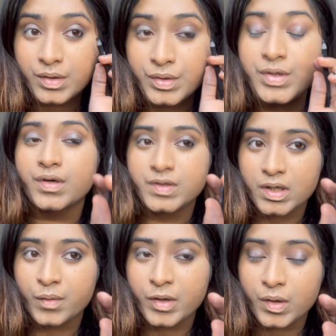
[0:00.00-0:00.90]
Tears are
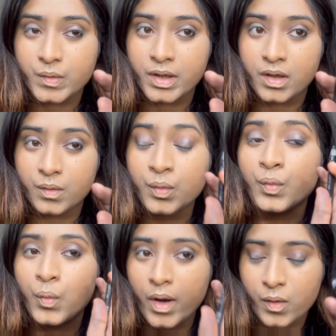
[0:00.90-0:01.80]
coming out right now.
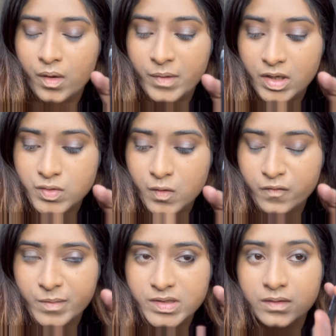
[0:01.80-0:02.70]
Why do I make a joke
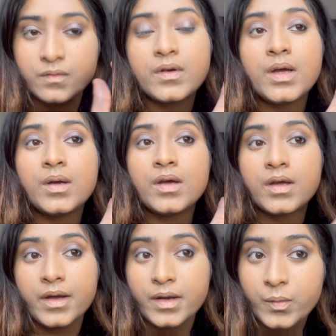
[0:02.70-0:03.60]
of myself?
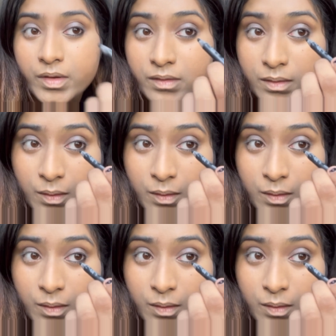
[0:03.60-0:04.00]
Anyways,